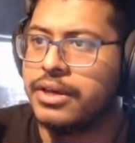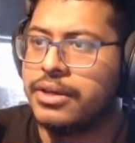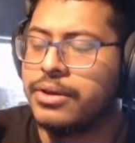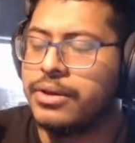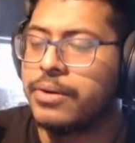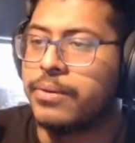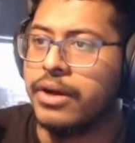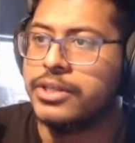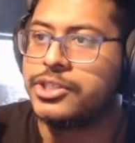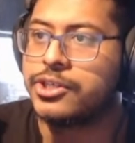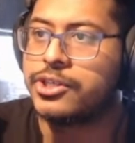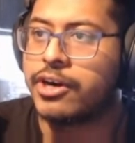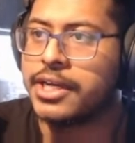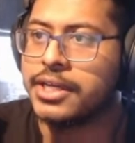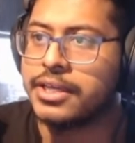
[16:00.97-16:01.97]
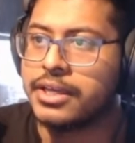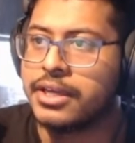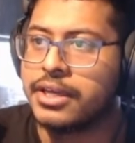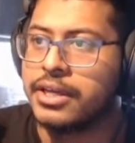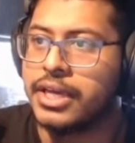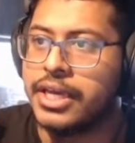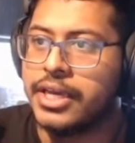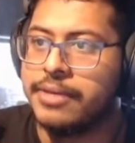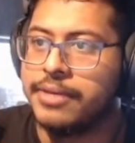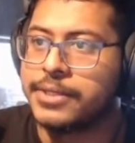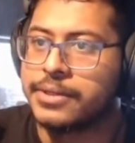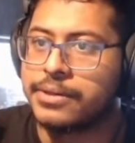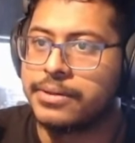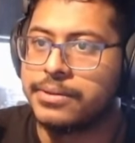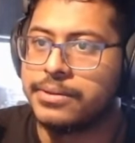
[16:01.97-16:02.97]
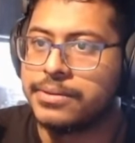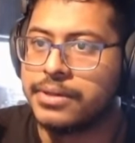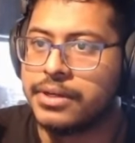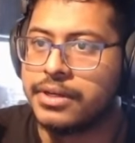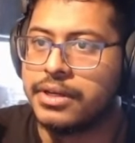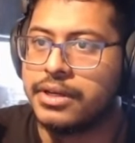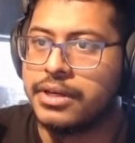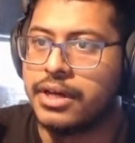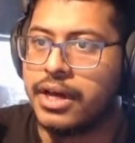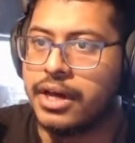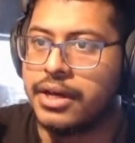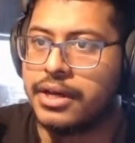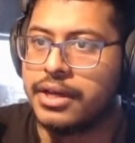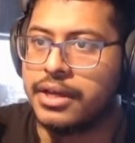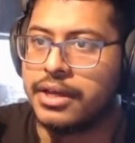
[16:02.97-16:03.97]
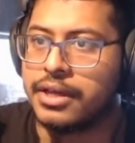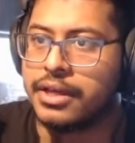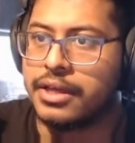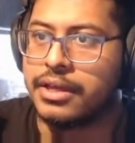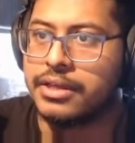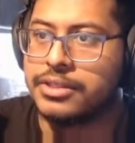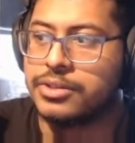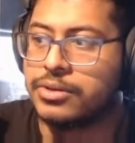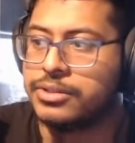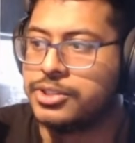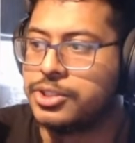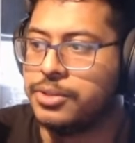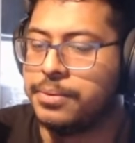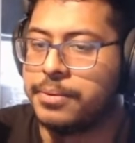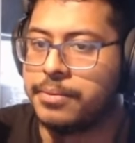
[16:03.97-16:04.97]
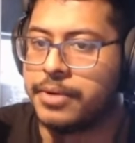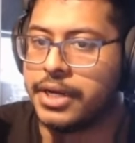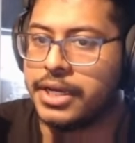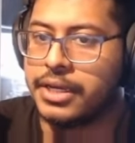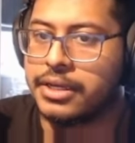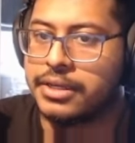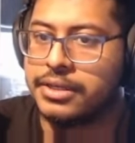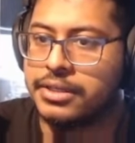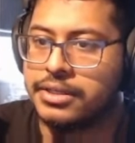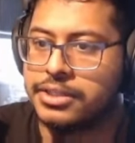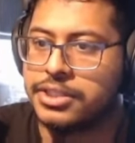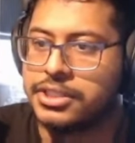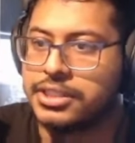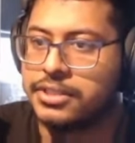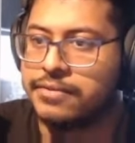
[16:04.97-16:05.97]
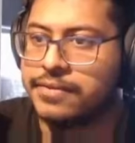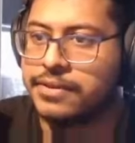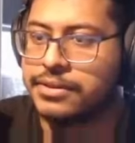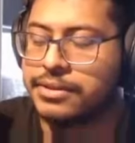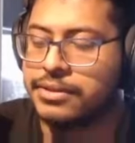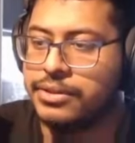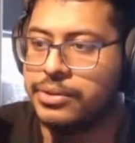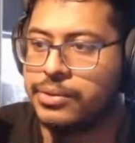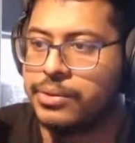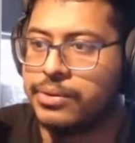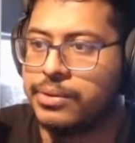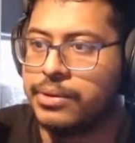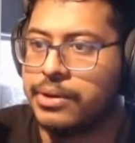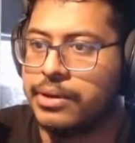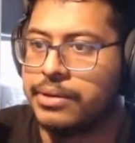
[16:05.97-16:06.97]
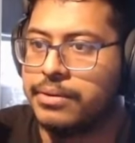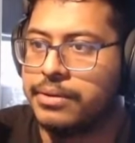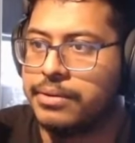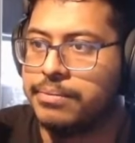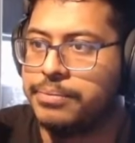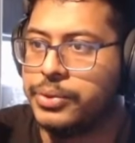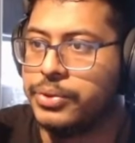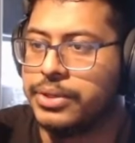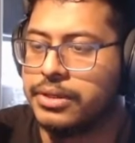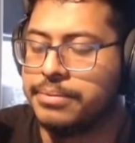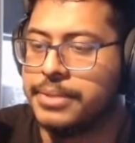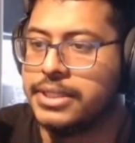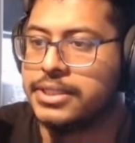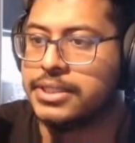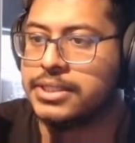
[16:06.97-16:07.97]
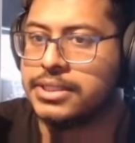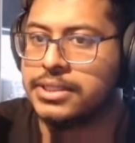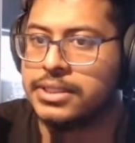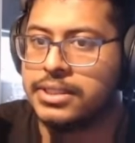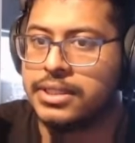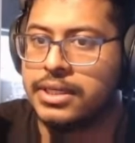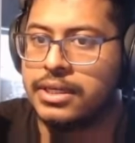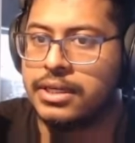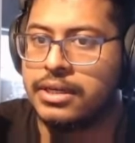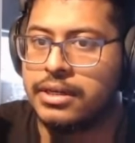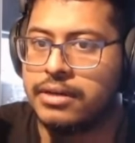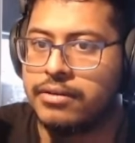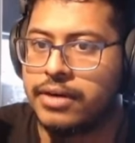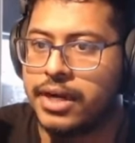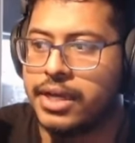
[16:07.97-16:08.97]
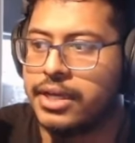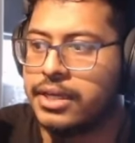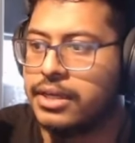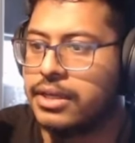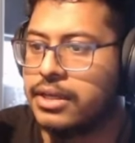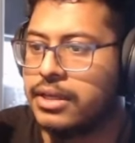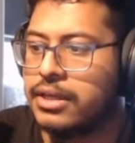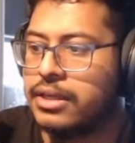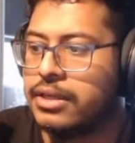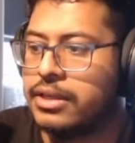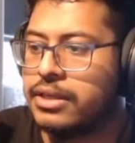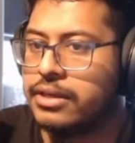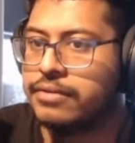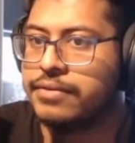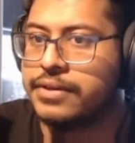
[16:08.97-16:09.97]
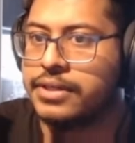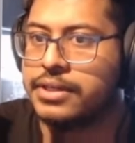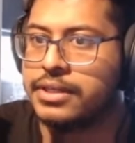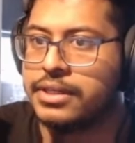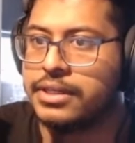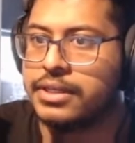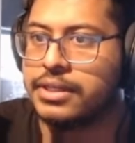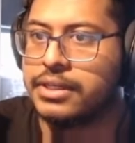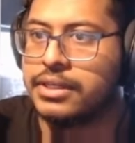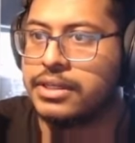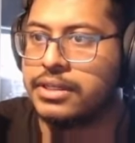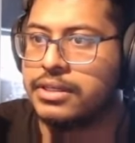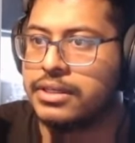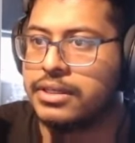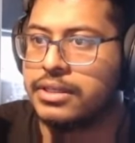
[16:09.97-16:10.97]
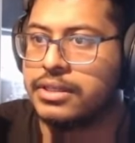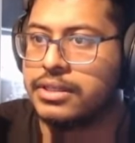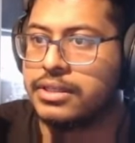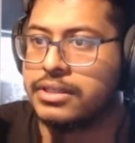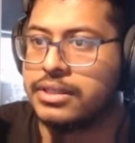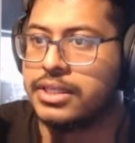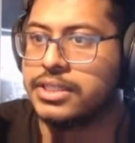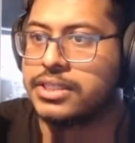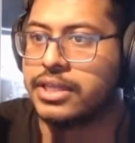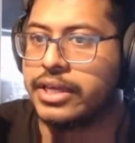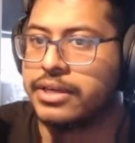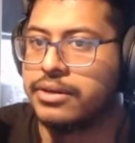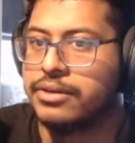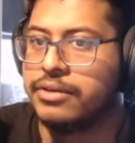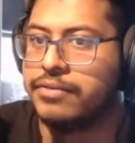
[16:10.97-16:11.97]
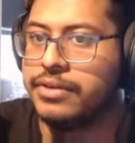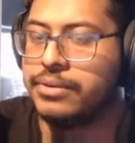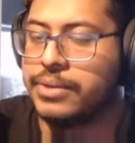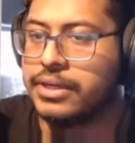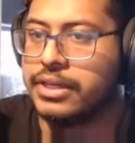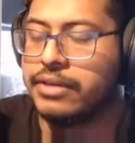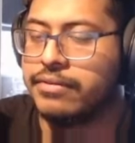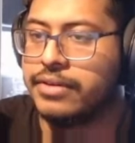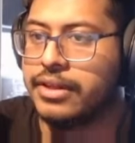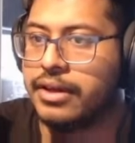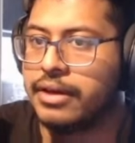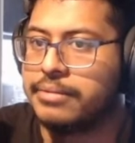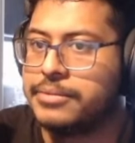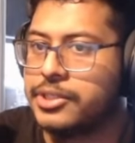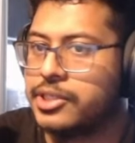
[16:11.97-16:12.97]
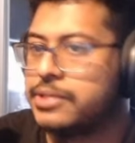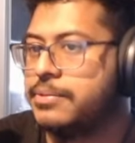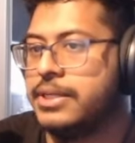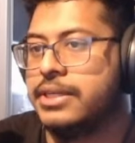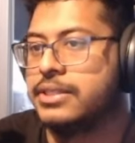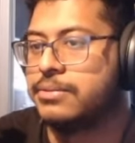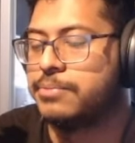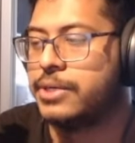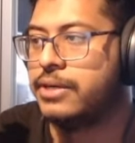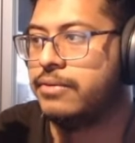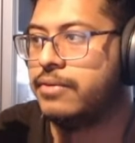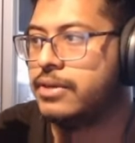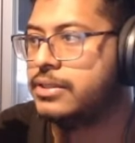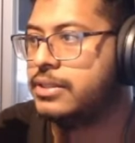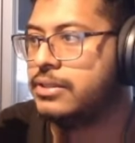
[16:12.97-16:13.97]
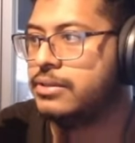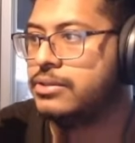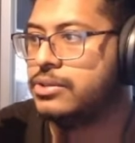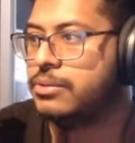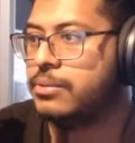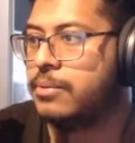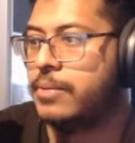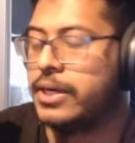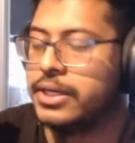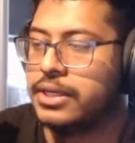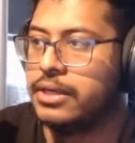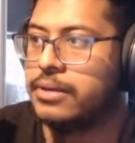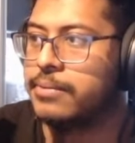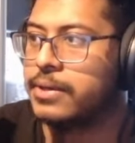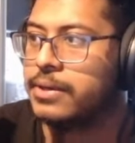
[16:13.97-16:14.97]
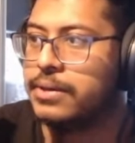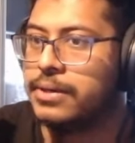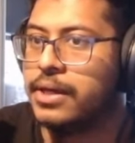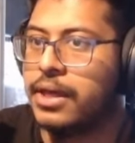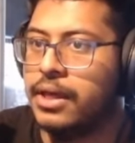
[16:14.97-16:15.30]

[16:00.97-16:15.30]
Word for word: Yo, try Himeko uh, on Super Break. Just give her your Boothill pieces, right? Give her this Lycon if you want to level it up. Trust me, it's pretty fun to use Super Break Himeko.